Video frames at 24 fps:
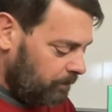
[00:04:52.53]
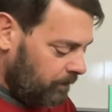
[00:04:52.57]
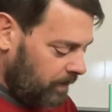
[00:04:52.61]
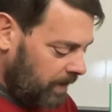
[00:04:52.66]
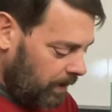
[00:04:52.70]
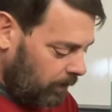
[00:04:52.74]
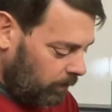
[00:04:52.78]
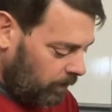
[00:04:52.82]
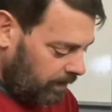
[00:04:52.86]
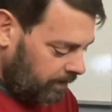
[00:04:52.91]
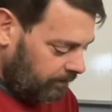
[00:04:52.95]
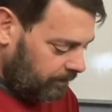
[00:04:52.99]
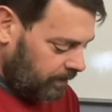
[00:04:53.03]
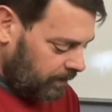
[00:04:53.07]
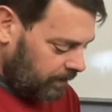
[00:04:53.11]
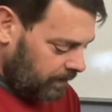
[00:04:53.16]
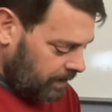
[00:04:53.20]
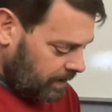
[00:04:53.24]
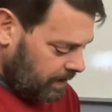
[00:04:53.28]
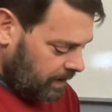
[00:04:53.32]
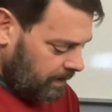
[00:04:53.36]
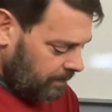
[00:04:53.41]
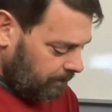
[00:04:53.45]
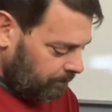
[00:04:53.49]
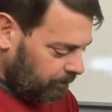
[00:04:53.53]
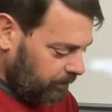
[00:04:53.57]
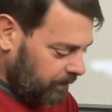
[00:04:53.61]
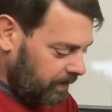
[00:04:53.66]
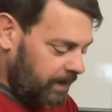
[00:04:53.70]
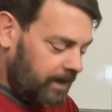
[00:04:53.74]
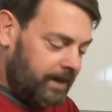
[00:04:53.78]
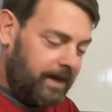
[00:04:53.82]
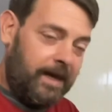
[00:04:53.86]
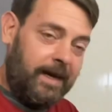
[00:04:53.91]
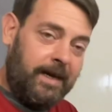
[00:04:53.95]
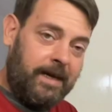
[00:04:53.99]
However,
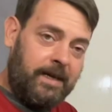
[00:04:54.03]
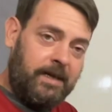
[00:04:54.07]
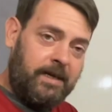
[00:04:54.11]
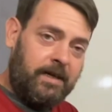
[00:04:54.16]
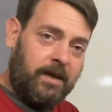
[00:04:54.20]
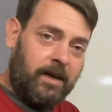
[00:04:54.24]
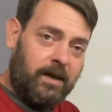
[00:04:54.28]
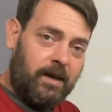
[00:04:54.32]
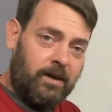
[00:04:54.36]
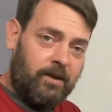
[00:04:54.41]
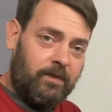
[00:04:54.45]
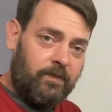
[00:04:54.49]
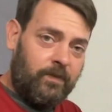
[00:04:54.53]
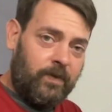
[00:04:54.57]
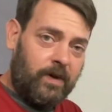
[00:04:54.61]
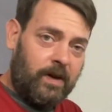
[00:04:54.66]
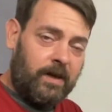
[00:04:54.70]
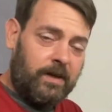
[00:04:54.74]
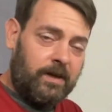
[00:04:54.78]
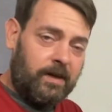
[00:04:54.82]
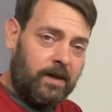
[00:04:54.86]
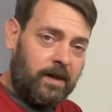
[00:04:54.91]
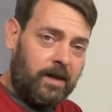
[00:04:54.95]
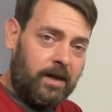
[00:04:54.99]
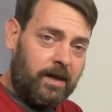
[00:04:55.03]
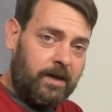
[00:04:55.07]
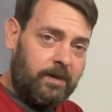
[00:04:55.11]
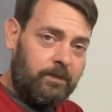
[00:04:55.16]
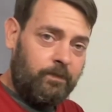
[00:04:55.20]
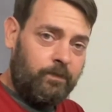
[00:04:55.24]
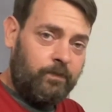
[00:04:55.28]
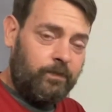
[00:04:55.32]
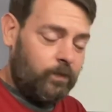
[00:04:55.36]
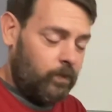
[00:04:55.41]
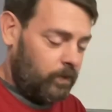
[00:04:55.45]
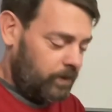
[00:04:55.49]
an $80 floodlight,
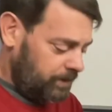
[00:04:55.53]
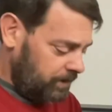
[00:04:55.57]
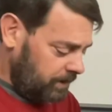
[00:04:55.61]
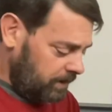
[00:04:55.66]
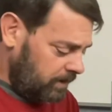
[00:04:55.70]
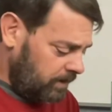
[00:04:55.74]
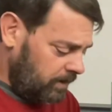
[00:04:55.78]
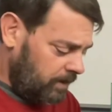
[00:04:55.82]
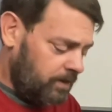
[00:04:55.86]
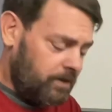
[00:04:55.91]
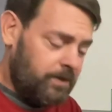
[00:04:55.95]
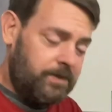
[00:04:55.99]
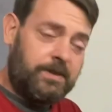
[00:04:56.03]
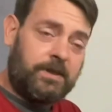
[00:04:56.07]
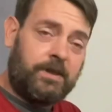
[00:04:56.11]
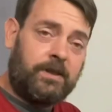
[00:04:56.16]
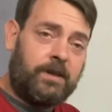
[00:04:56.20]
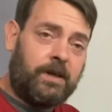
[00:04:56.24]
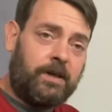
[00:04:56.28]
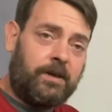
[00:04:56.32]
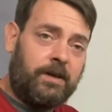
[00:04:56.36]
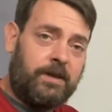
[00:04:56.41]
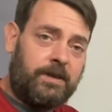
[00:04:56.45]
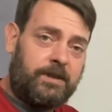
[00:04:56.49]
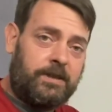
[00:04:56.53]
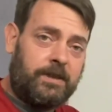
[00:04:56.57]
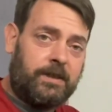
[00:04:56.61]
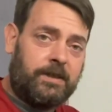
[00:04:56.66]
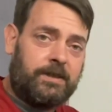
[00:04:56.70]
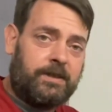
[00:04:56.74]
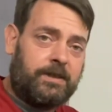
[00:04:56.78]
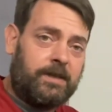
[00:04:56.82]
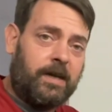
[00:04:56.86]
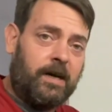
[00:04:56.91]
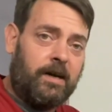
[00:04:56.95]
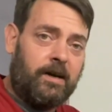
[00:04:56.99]
which includes a
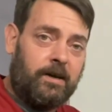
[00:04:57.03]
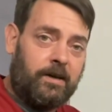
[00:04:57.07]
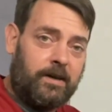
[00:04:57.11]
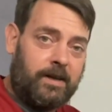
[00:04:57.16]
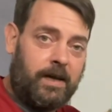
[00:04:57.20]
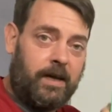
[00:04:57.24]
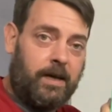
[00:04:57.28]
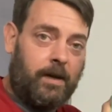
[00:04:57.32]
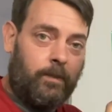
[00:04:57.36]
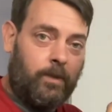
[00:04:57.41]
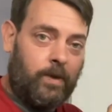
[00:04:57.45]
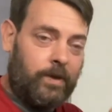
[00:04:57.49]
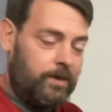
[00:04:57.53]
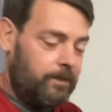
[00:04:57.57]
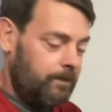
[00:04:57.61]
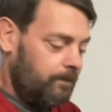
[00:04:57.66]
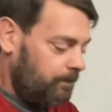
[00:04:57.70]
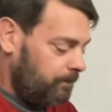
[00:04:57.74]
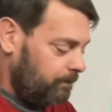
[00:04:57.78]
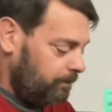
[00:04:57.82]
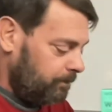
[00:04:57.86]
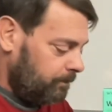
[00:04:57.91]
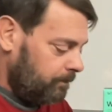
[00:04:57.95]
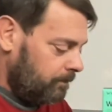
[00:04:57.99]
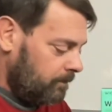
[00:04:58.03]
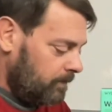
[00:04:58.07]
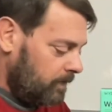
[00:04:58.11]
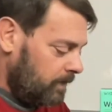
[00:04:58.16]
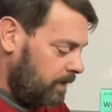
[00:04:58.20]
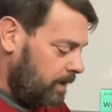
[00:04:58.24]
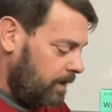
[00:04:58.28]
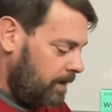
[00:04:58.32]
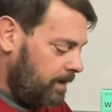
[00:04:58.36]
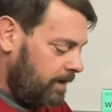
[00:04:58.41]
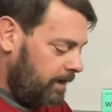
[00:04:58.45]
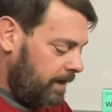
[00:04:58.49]
$36 camera,
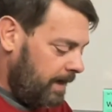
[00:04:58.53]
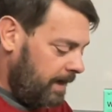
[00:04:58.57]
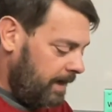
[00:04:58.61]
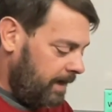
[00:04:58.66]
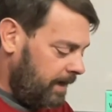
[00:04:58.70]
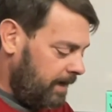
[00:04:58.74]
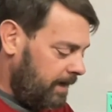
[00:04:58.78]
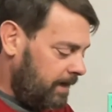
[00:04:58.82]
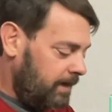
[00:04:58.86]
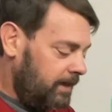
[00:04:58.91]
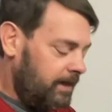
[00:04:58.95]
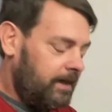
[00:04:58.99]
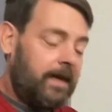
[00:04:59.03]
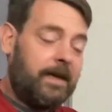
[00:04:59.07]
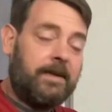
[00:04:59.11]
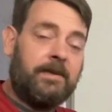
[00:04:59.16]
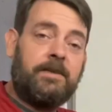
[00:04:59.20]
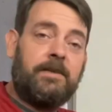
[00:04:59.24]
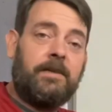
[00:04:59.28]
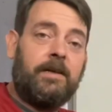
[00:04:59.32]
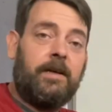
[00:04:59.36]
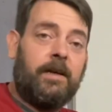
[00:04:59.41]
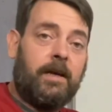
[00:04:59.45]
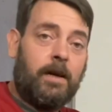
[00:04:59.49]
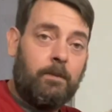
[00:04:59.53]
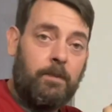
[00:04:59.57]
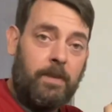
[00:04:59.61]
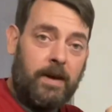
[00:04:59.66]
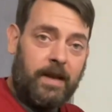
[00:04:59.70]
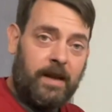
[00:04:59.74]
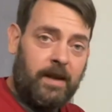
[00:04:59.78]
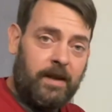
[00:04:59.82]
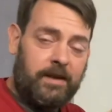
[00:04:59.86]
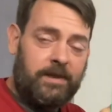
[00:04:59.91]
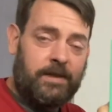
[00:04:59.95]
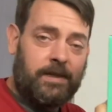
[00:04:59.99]
and has the
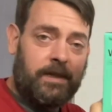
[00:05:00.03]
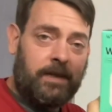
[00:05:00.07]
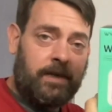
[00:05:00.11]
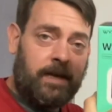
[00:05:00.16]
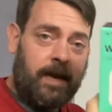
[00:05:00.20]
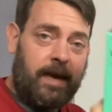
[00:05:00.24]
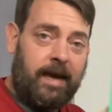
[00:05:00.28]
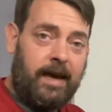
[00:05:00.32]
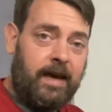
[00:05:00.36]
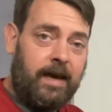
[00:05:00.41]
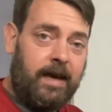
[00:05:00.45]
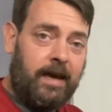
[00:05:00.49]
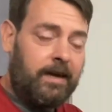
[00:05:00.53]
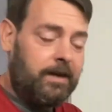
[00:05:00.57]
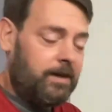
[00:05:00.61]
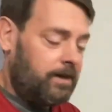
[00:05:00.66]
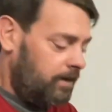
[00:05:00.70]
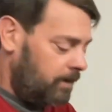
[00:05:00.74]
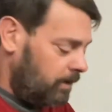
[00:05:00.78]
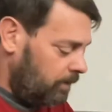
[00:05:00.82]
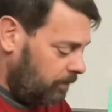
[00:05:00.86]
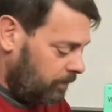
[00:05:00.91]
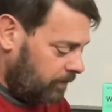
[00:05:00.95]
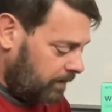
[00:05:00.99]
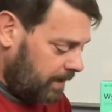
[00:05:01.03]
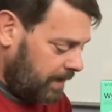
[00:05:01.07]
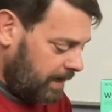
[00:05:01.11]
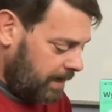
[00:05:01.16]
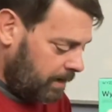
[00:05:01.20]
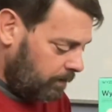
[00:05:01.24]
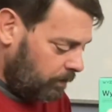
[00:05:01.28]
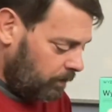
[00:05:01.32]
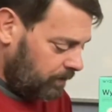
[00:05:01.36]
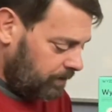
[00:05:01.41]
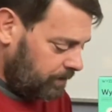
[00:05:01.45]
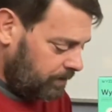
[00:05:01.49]
ability to add another
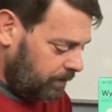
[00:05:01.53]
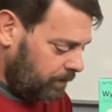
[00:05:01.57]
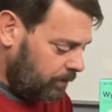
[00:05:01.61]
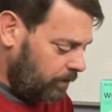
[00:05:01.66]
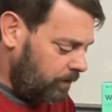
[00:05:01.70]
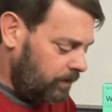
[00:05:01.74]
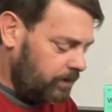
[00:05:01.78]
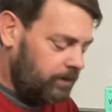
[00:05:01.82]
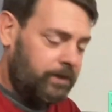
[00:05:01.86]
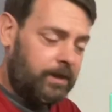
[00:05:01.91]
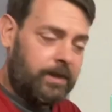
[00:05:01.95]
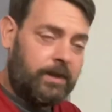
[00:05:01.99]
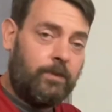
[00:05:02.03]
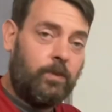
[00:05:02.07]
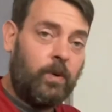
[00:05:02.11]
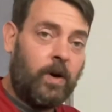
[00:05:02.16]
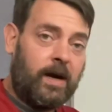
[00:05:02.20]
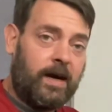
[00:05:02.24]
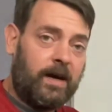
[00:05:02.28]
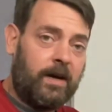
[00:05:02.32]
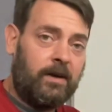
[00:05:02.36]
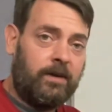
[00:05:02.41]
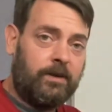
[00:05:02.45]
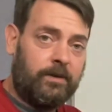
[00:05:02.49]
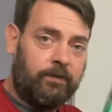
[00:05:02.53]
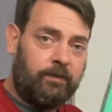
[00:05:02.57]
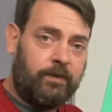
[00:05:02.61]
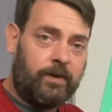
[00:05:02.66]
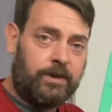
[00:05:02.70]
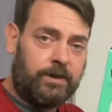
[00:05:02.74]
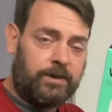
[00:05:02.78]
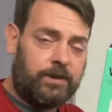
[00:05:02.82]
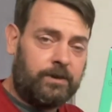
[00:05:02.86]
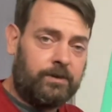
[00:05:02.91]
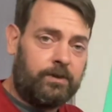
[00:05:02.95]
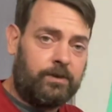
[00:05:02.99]
camera to it. The
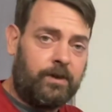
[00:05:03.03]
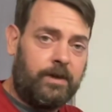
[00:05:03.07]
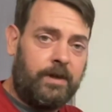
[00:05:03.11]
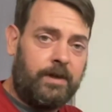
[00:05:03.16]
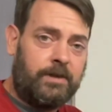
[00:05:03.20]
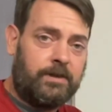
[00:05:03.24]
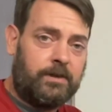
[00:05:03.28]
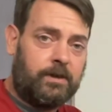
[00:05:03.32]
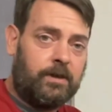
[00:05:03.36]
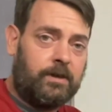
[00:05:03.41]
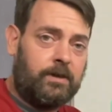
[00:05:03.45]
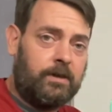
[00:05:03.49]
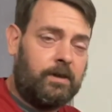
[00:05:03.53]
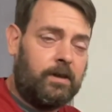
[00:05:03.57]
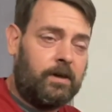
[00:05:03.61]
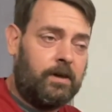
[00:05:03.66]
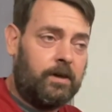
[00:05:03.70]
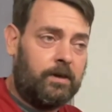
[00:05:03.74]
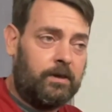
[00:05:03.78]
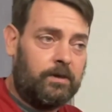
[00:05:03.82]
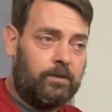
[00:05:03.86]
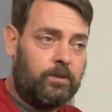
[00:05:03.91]
version 3s are